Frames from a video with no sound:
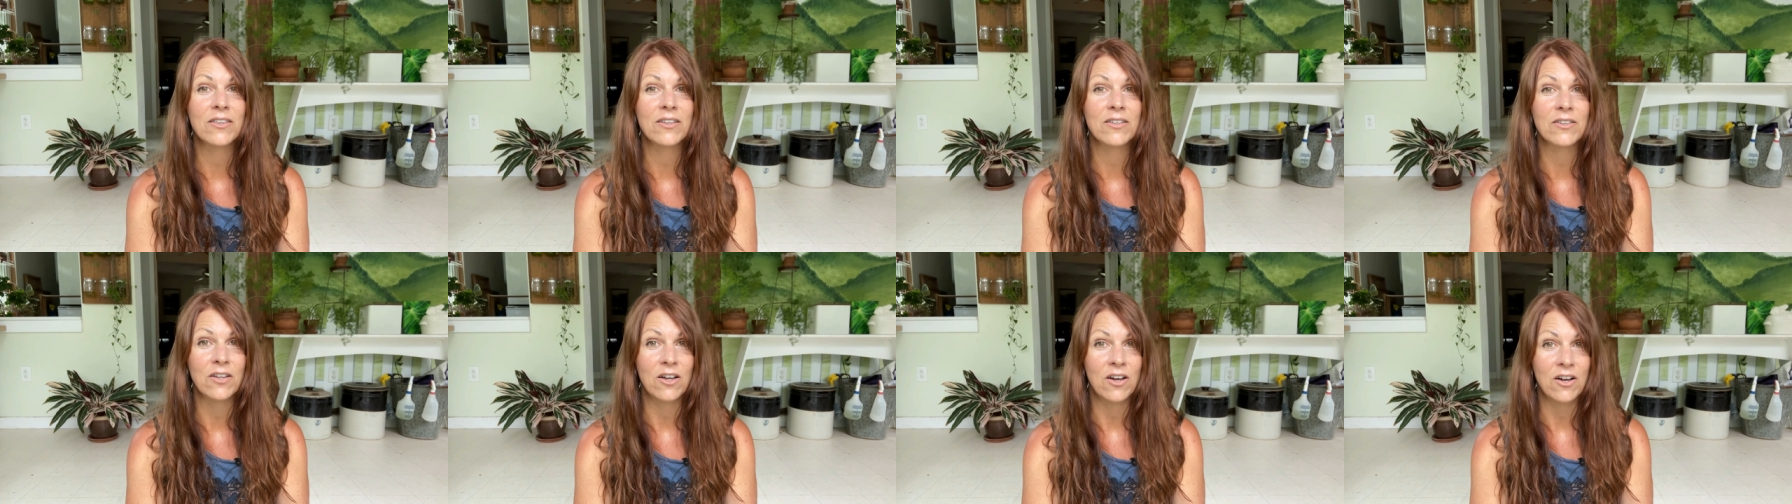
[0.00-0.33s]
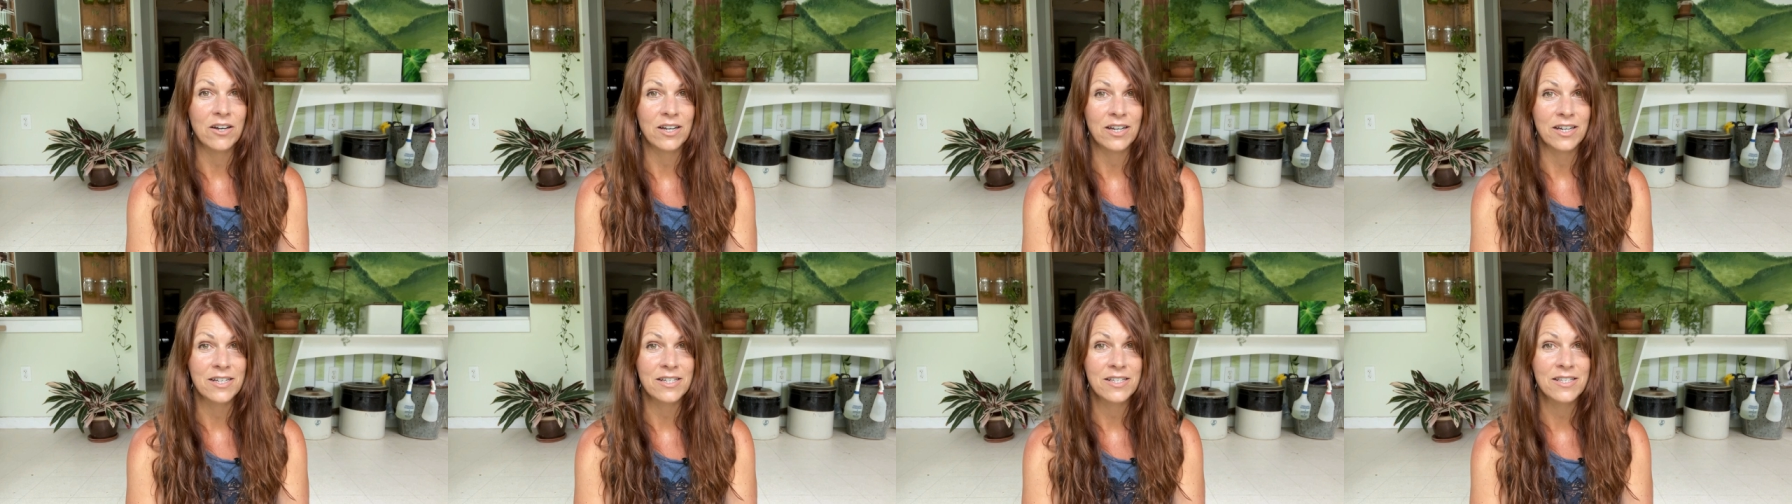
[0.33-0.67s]
the
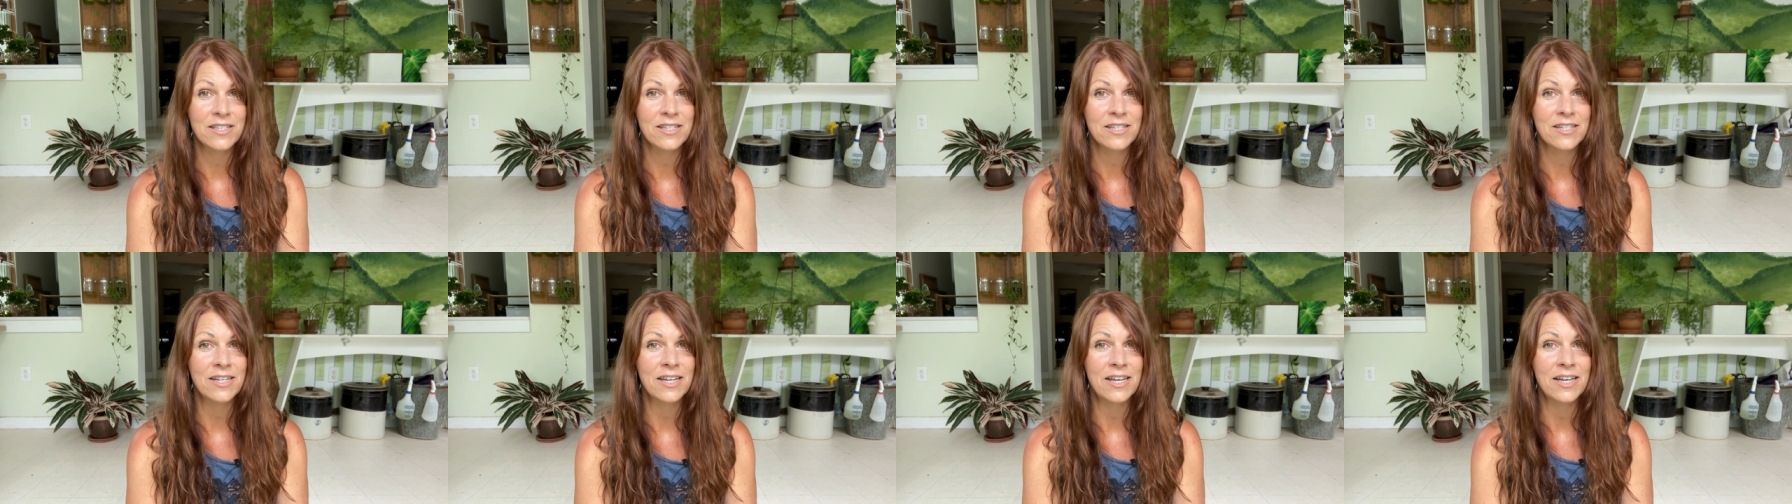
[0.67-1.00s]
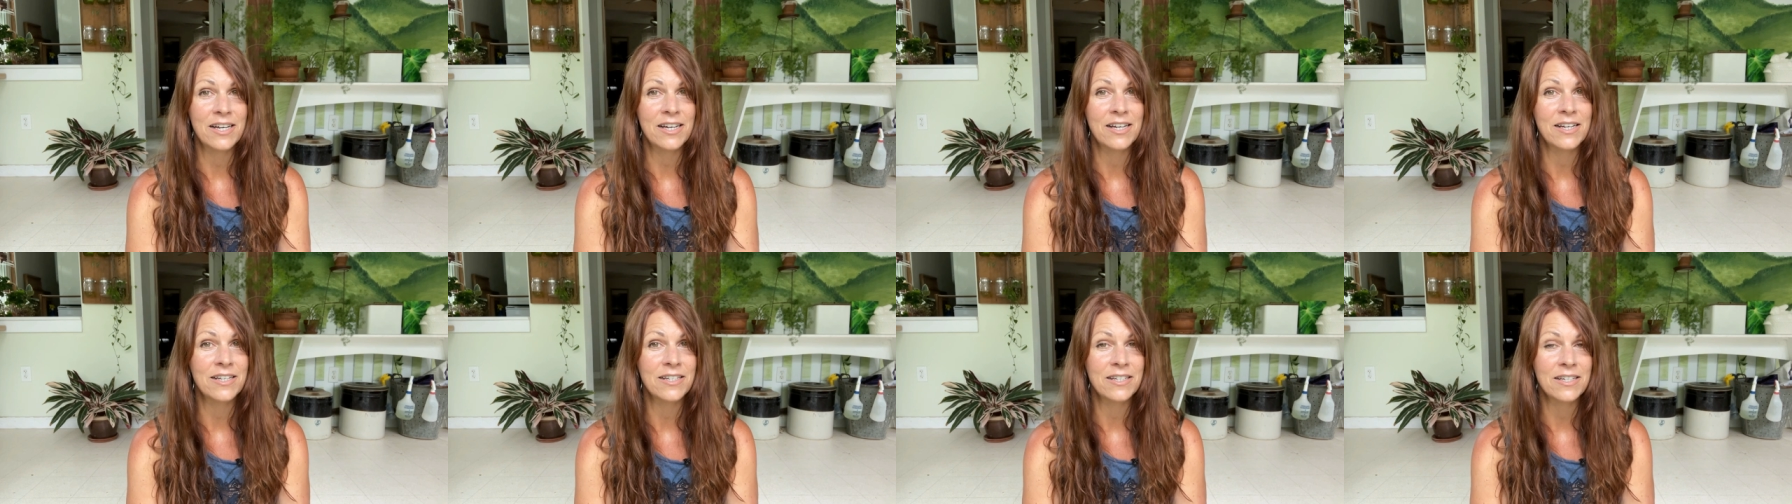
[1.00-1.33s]
longest,
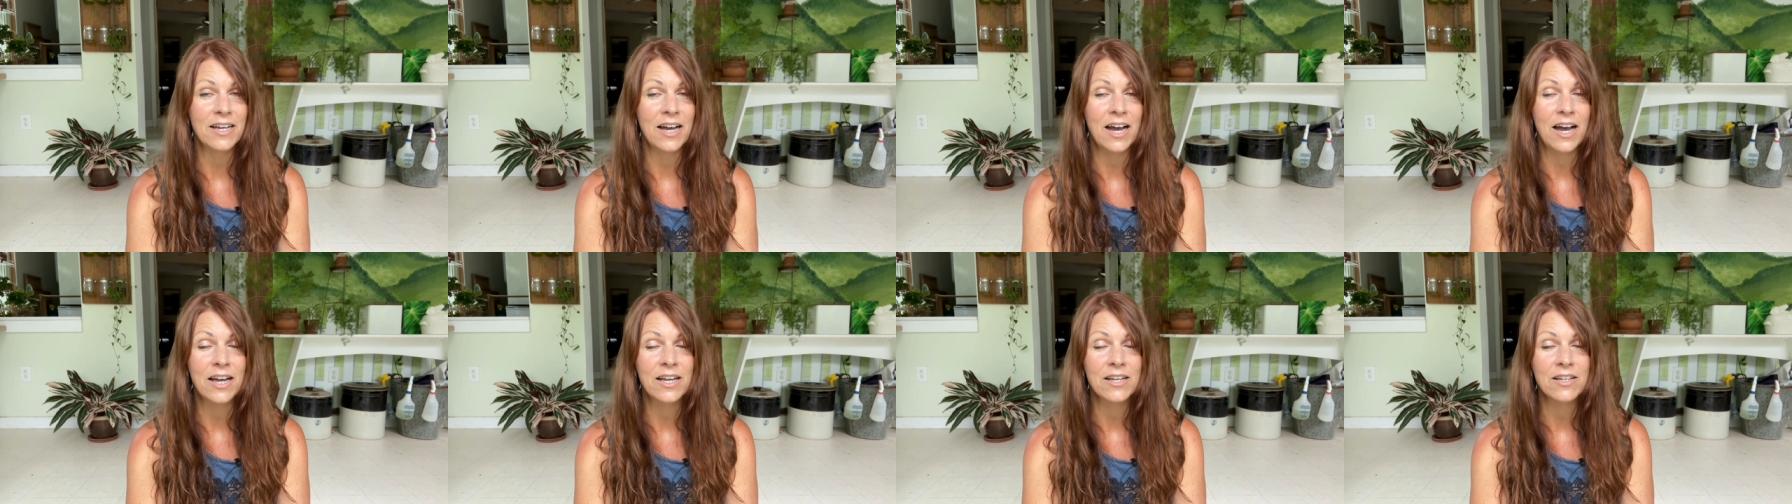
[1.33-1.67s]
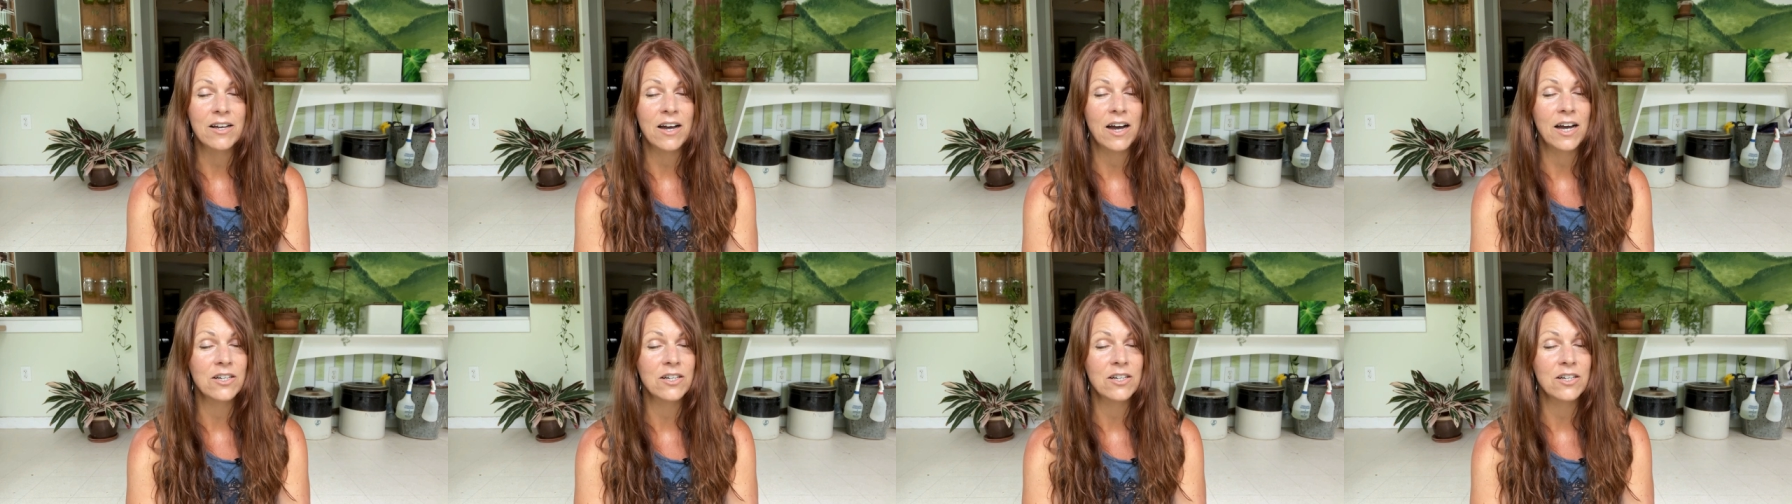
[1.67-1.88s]
and I,